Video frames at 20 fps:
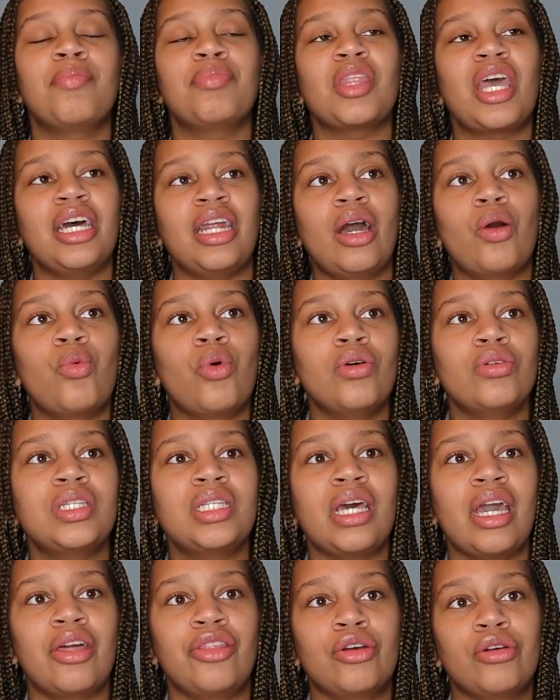And I will
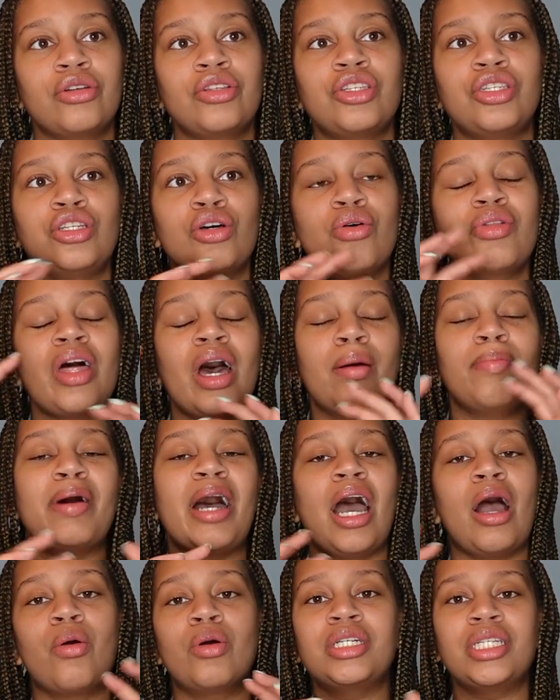say there's still that
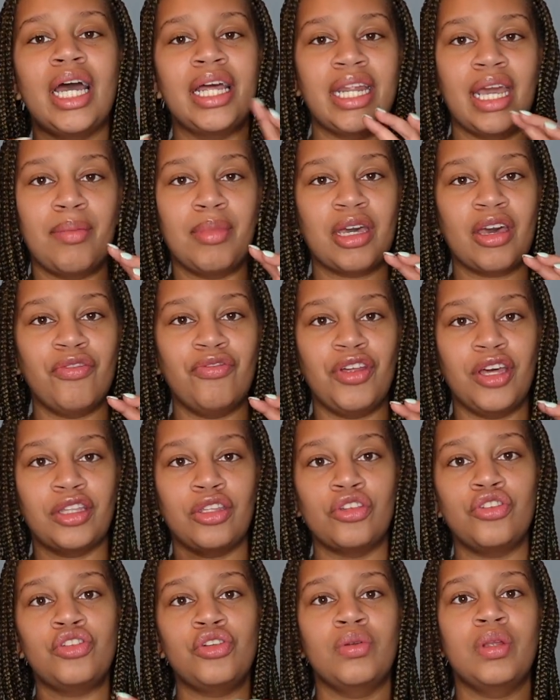power dynamic of like
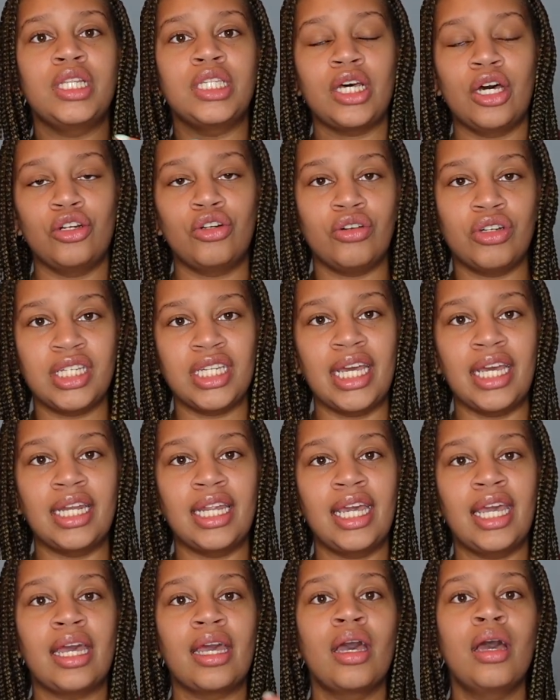the students
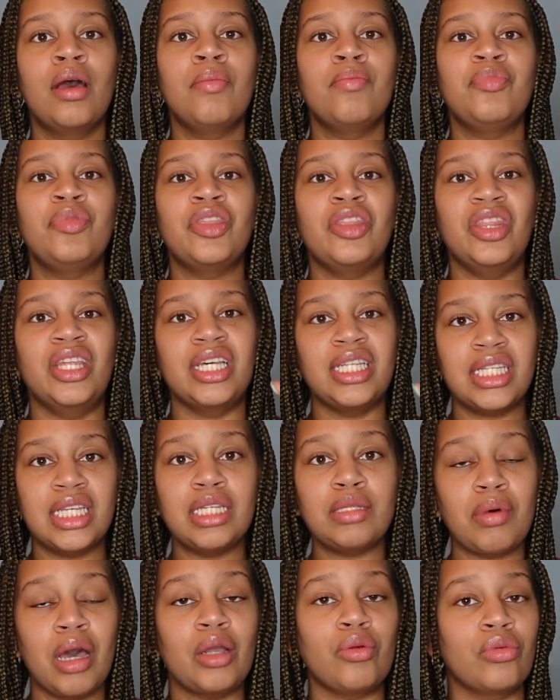understanding this
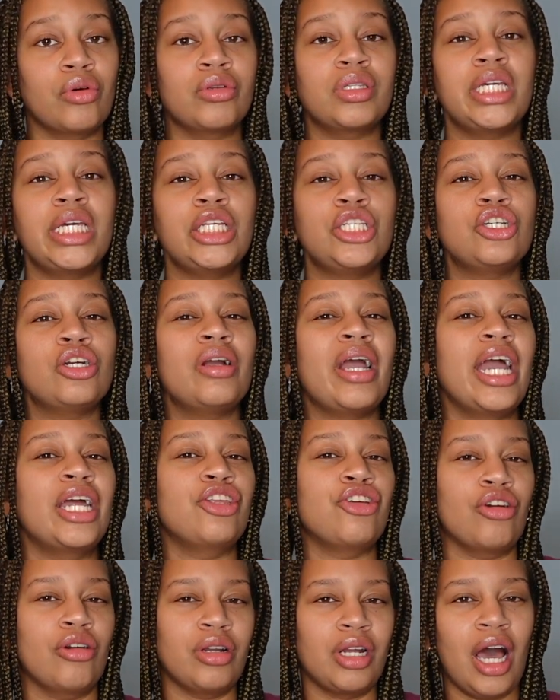is my real teacher and
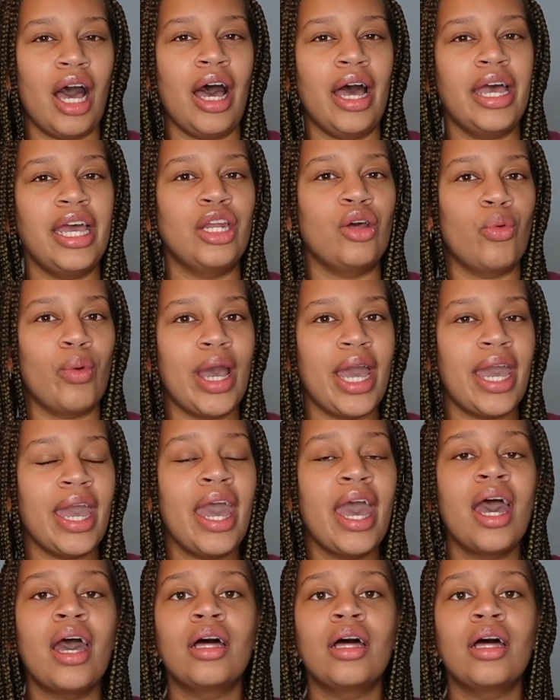you're not, in a way.